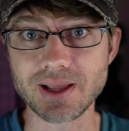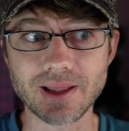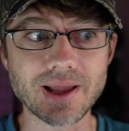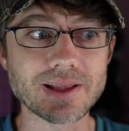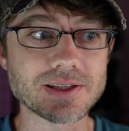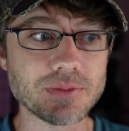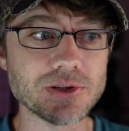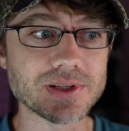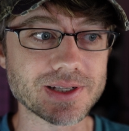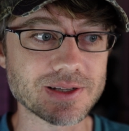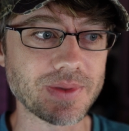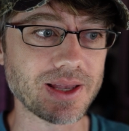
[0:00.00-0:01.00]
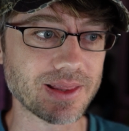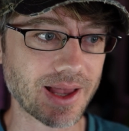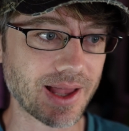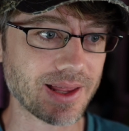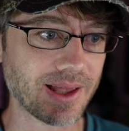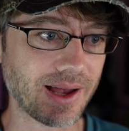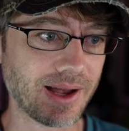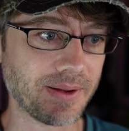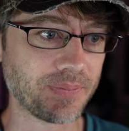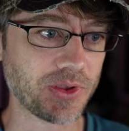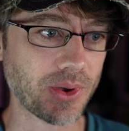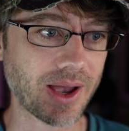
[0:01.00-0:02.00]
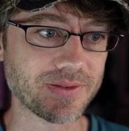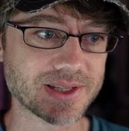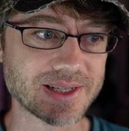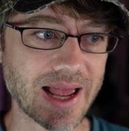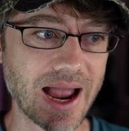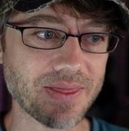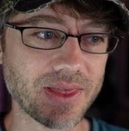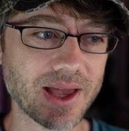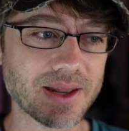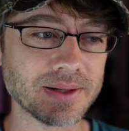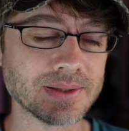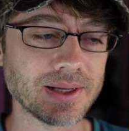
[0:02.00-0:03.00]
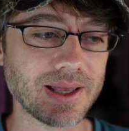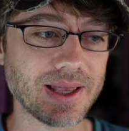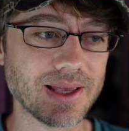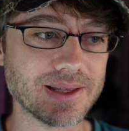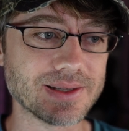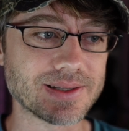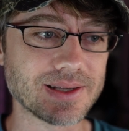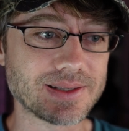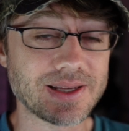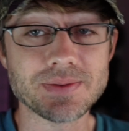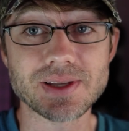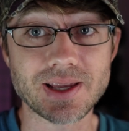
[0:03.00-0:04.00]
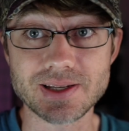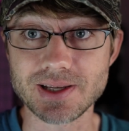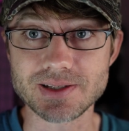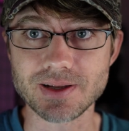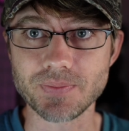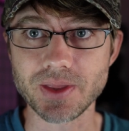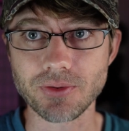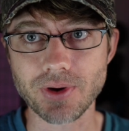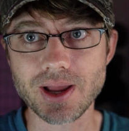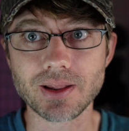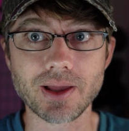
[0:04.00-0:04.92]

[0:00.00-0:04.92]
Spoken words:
Like, it's amusing to me that you have a stat that it seems like it does something, right?